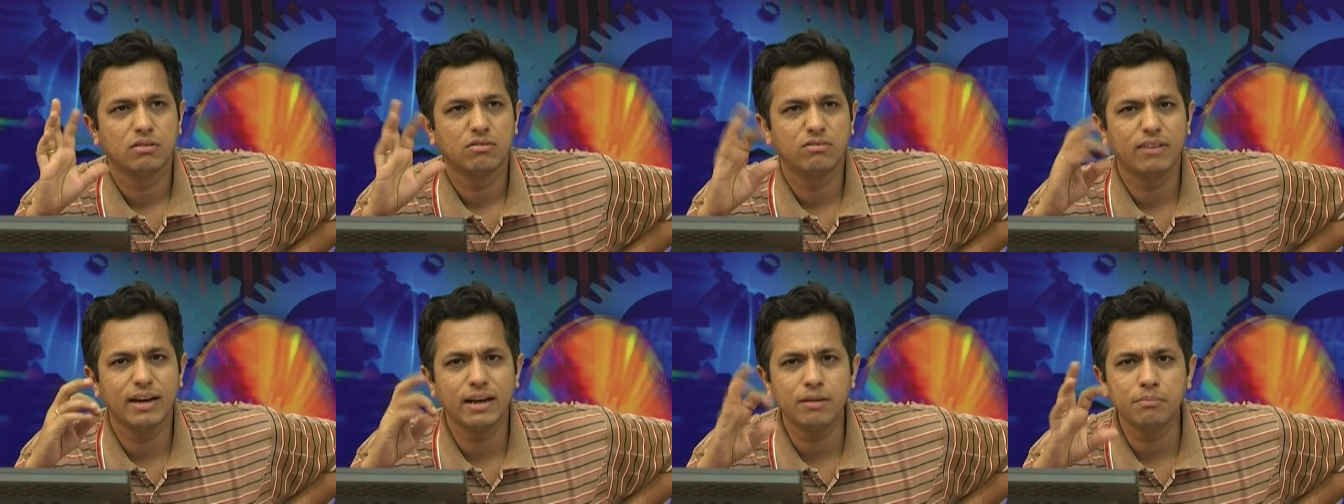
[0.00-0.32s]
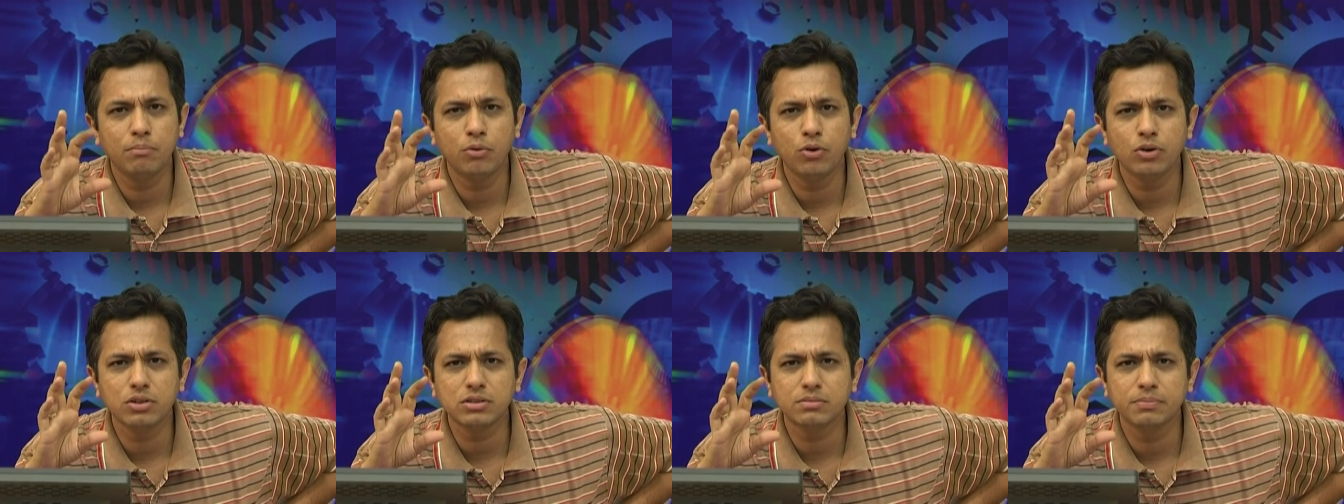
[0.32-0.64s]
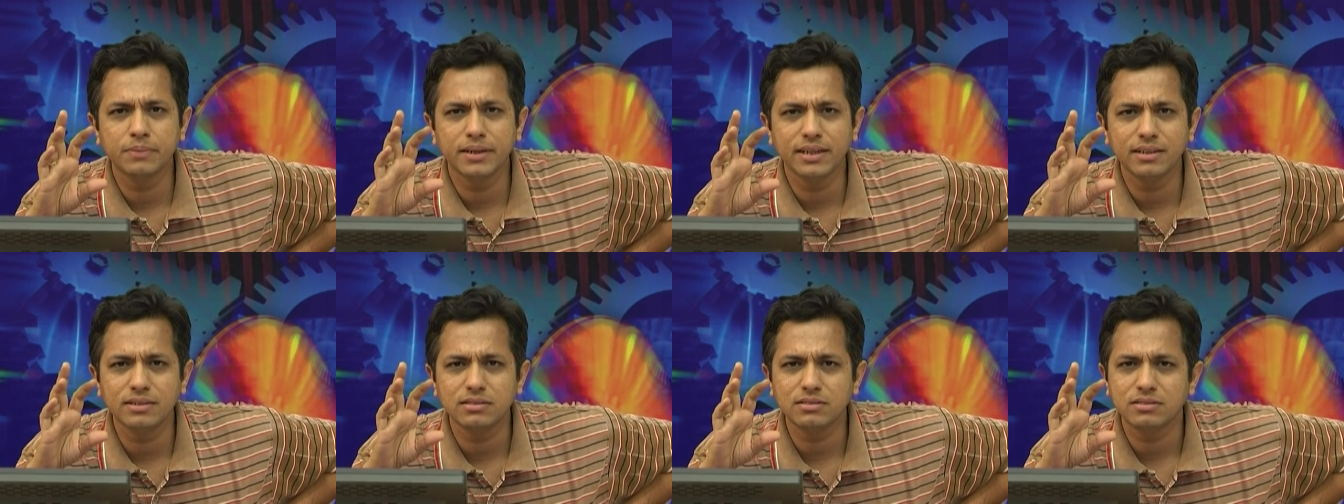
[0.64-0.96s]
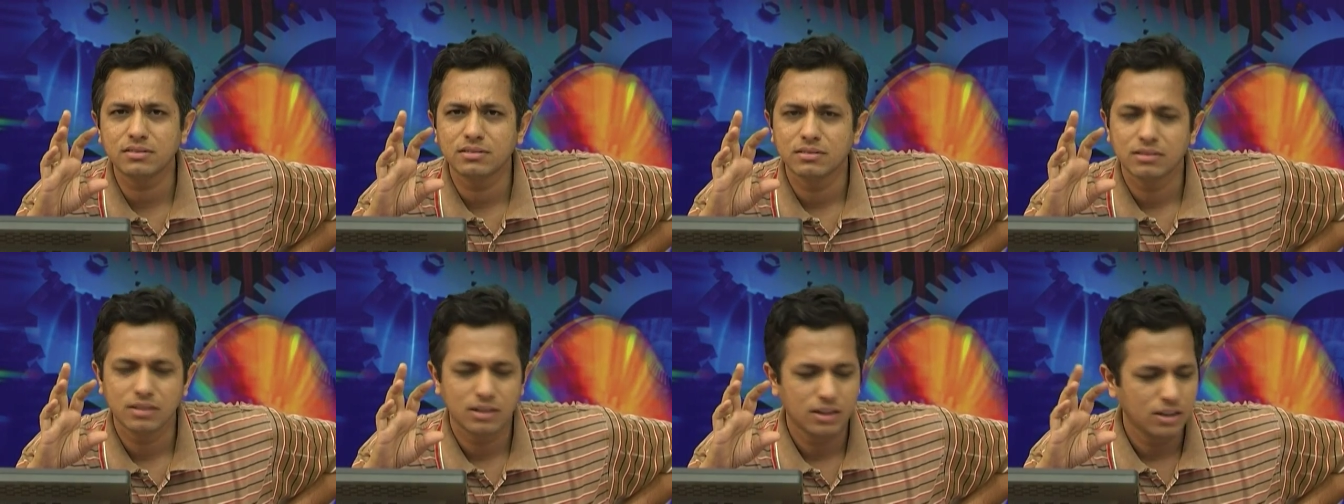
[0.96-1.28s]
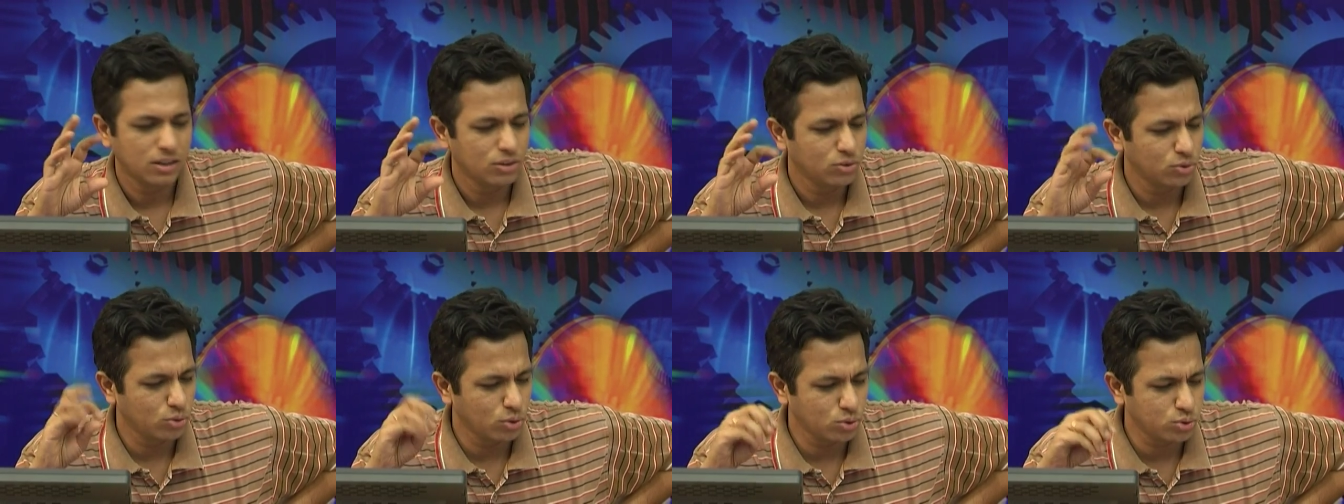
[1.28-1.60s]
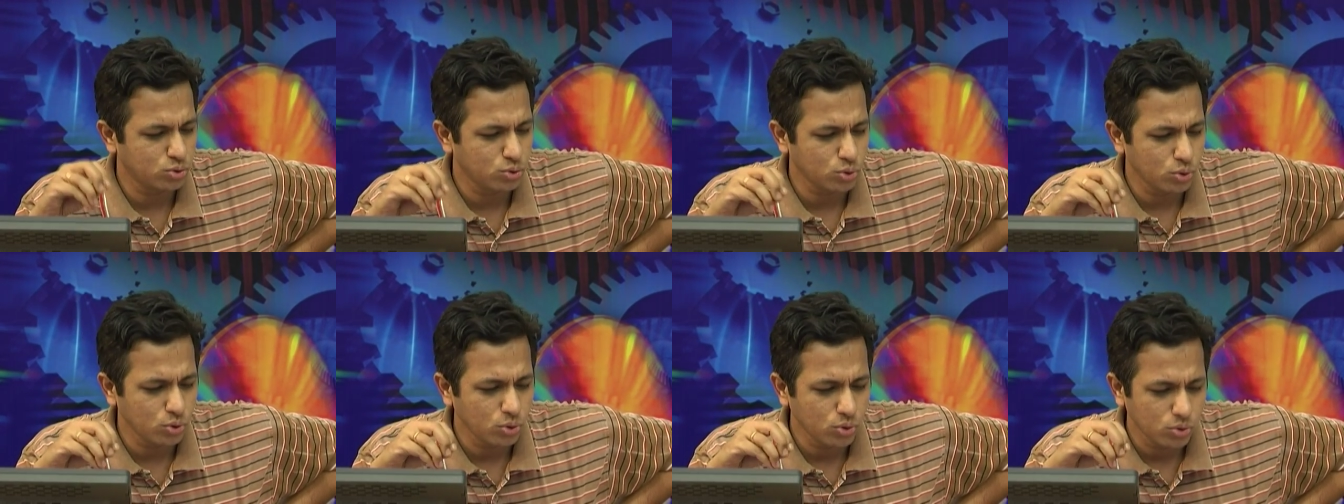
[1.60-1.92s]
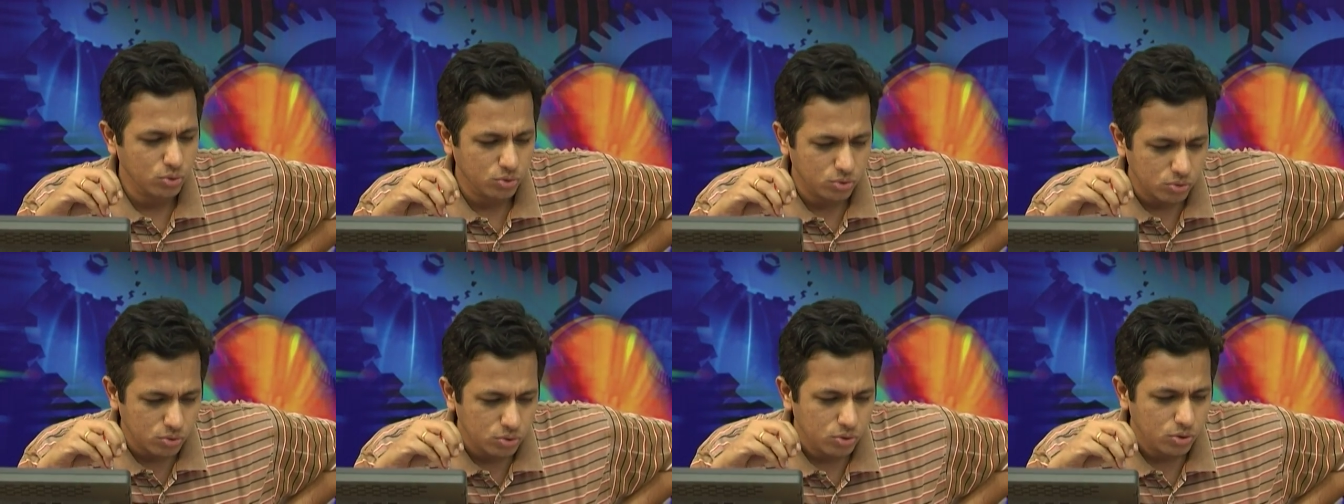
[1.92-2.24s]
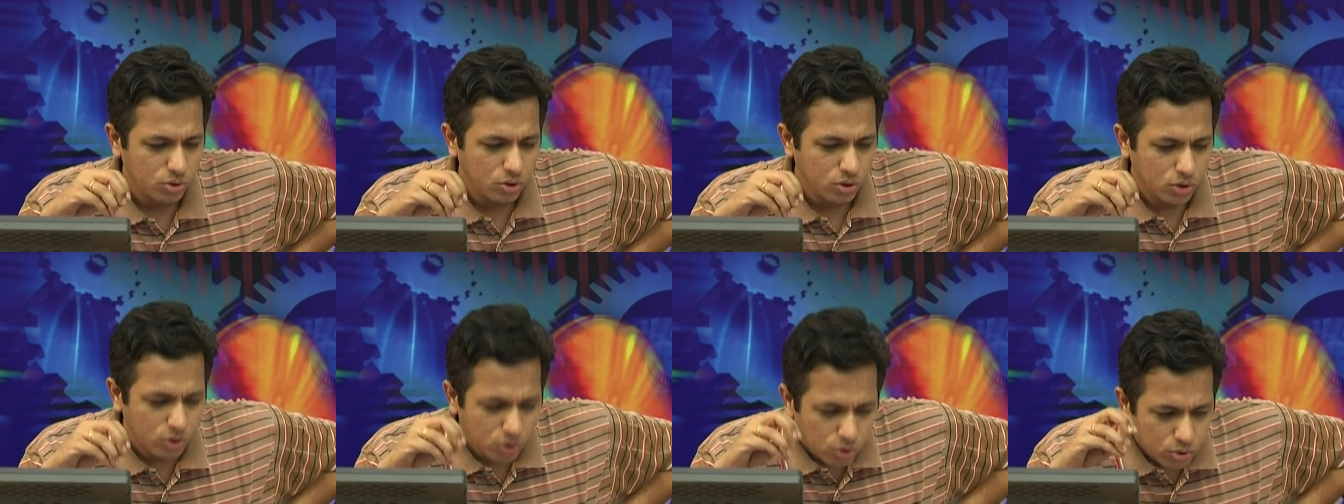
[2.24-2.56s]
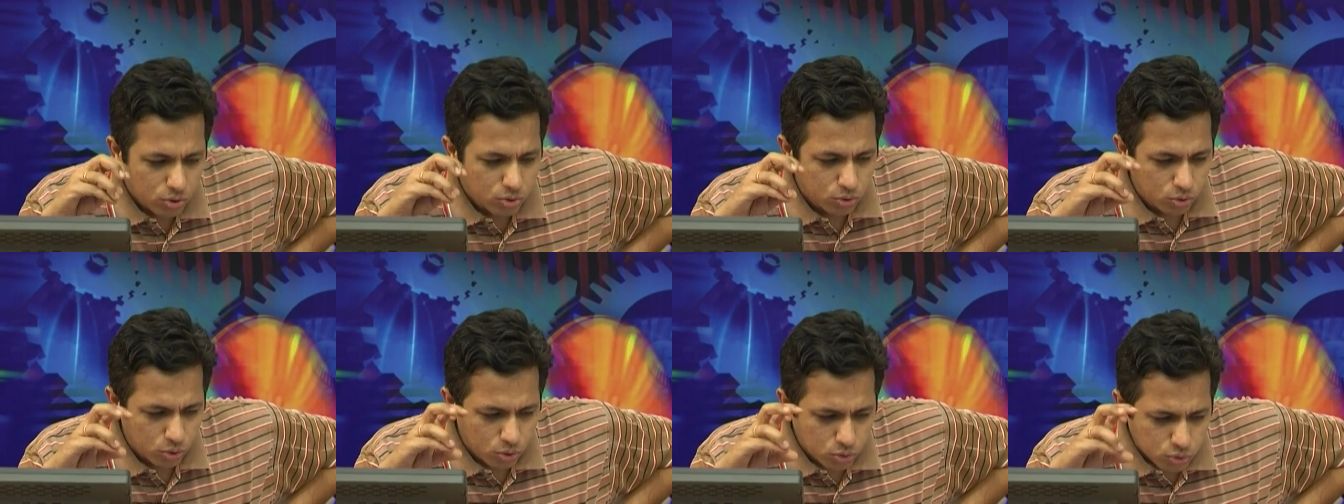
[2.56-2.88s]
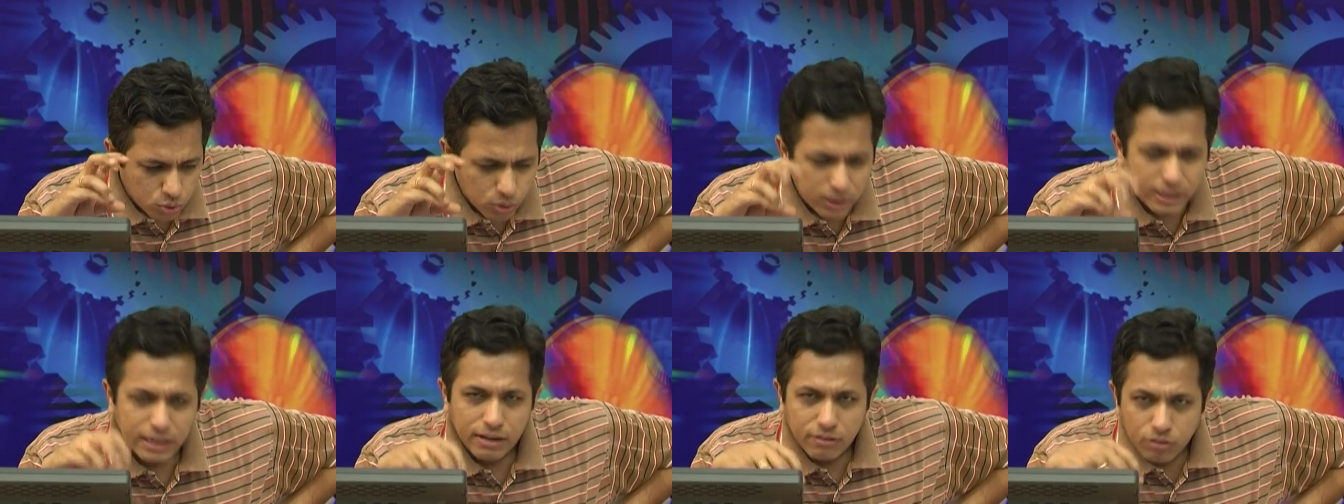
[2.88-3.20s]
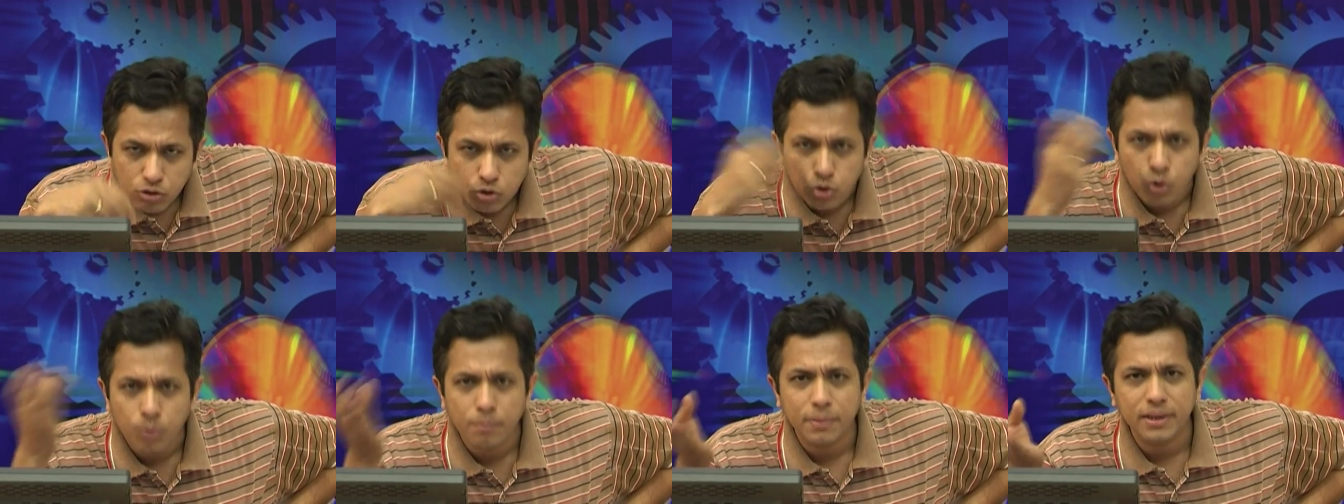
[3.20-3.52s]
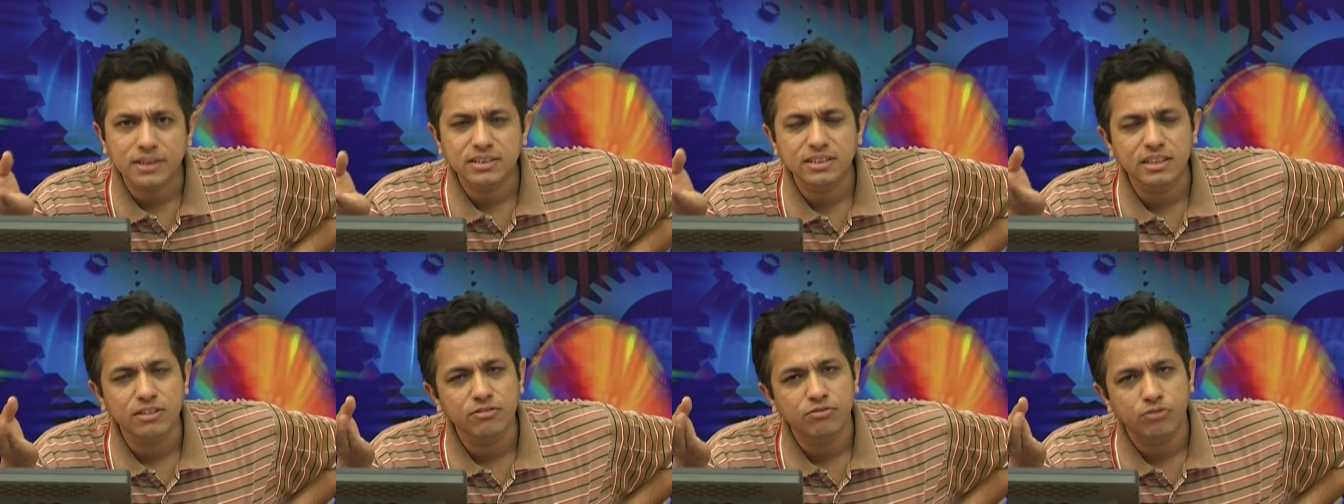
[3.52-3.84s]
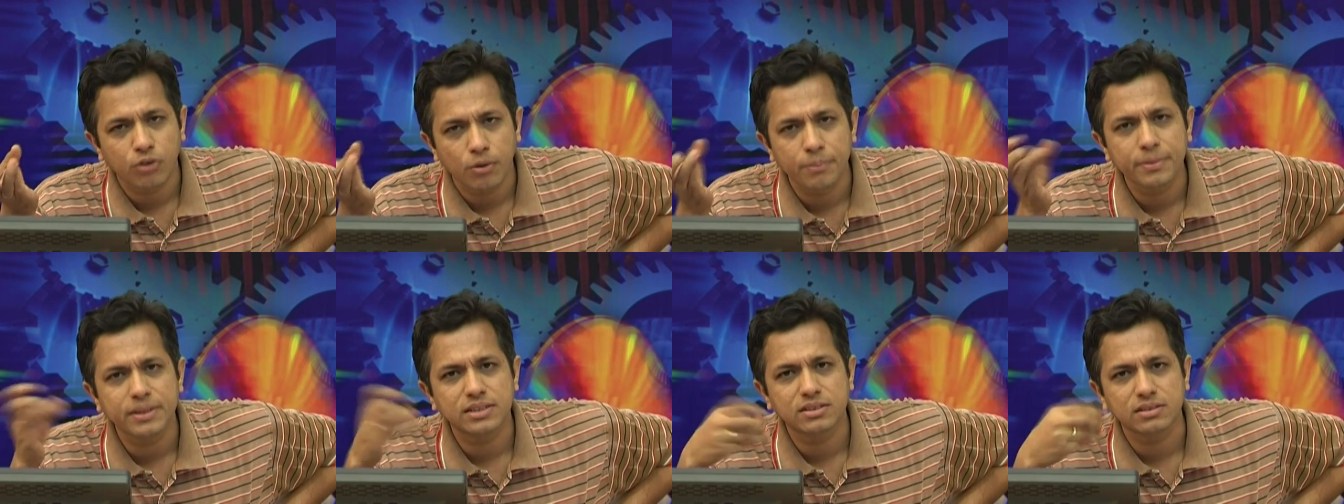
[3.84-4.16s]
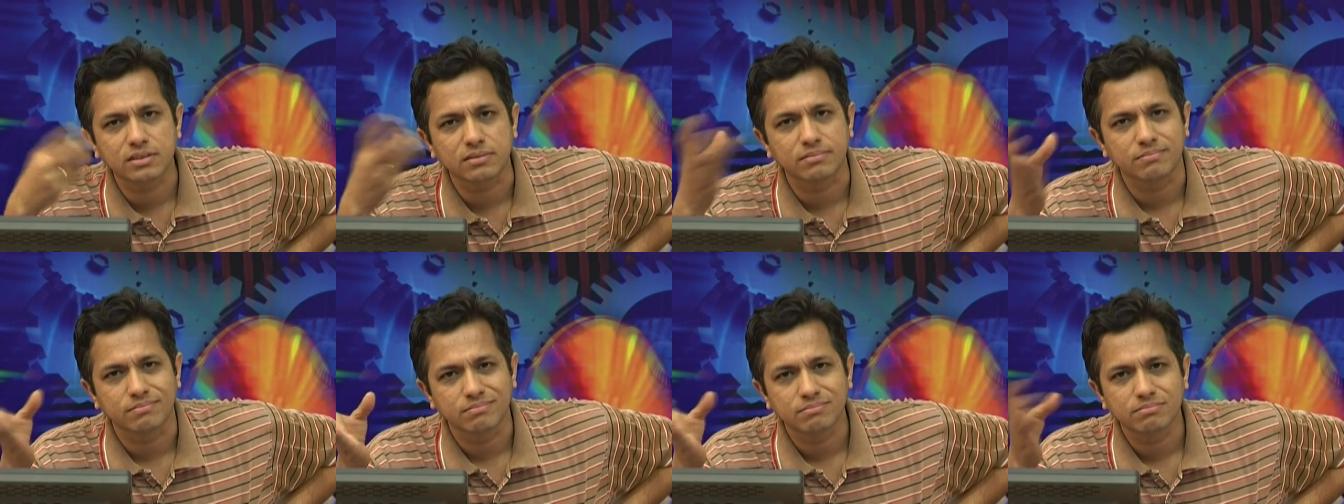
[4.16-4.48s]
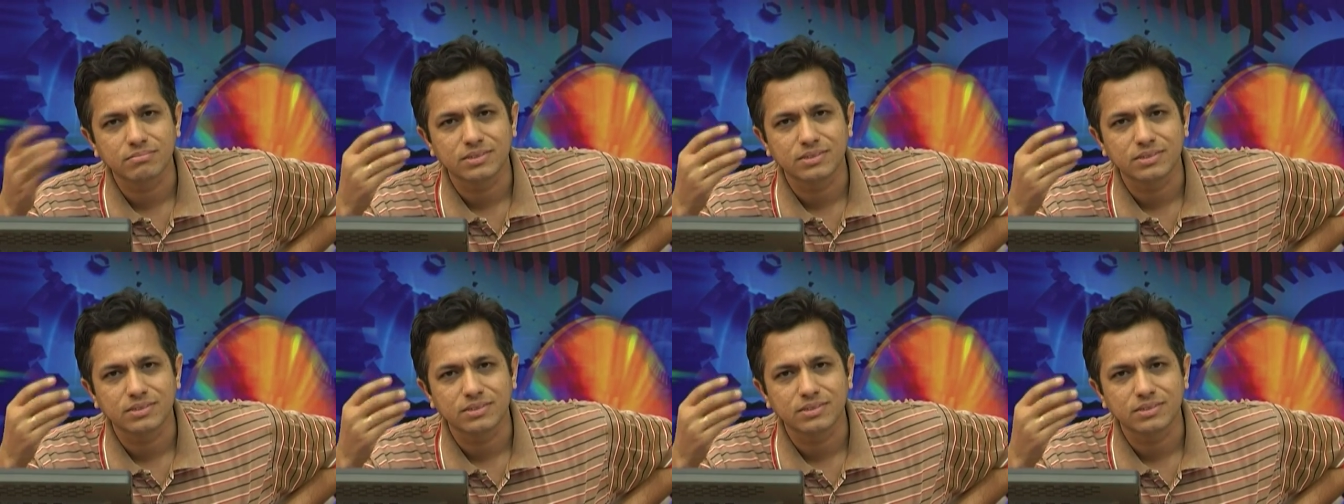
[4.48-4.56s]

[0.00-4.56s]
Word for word: Verbose means those who those who give too much information,